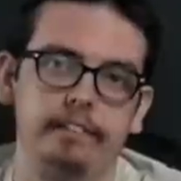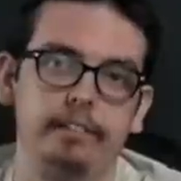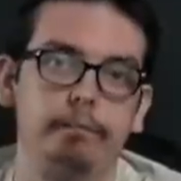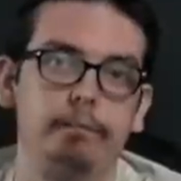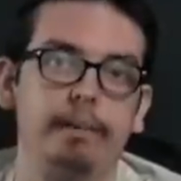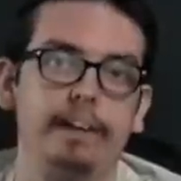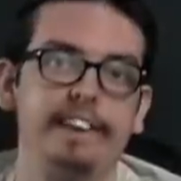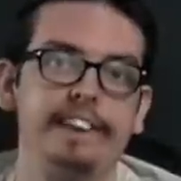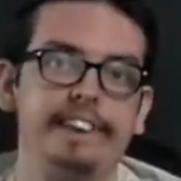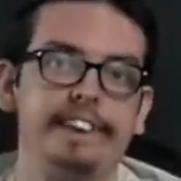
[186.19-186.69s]
the
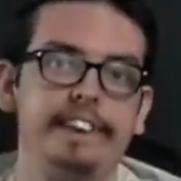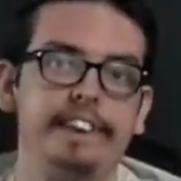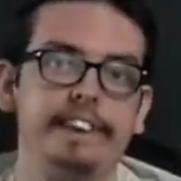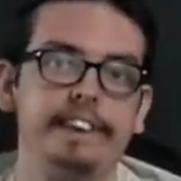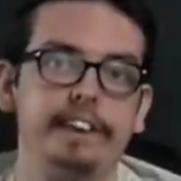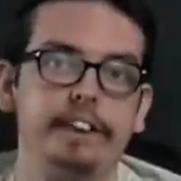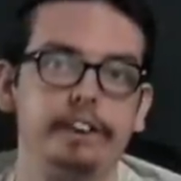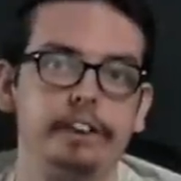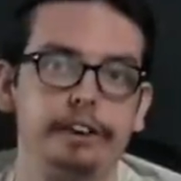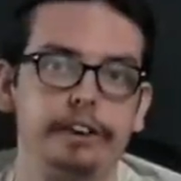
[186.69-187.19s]

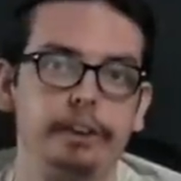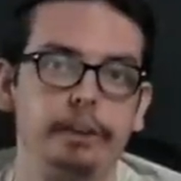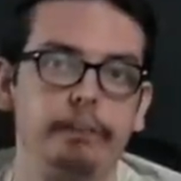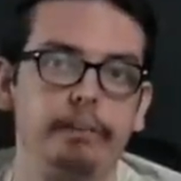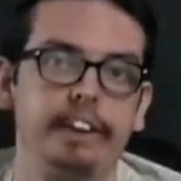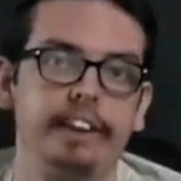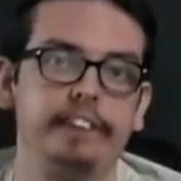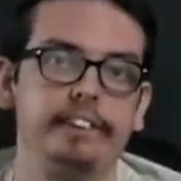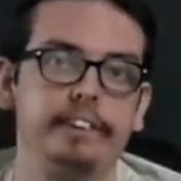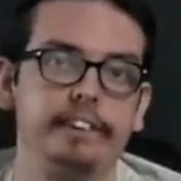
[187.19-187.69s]
races
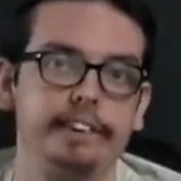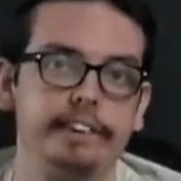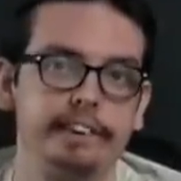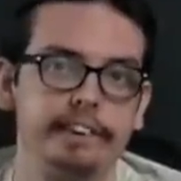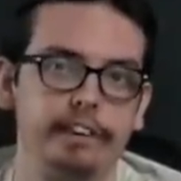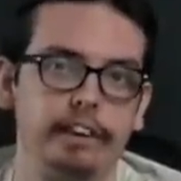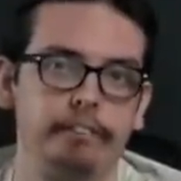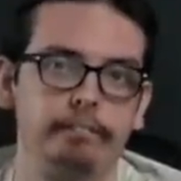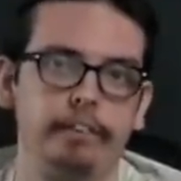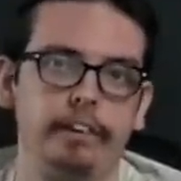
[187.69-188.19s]
during the
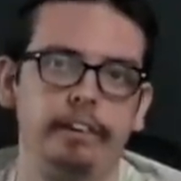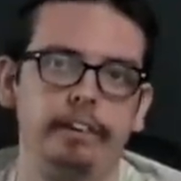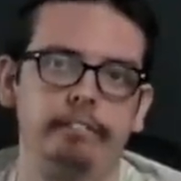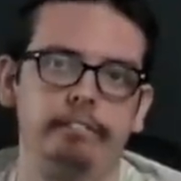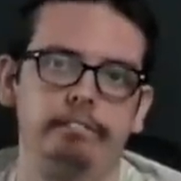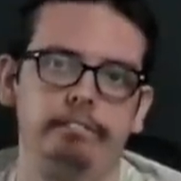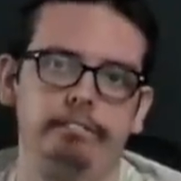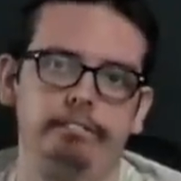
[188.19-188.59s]
summer.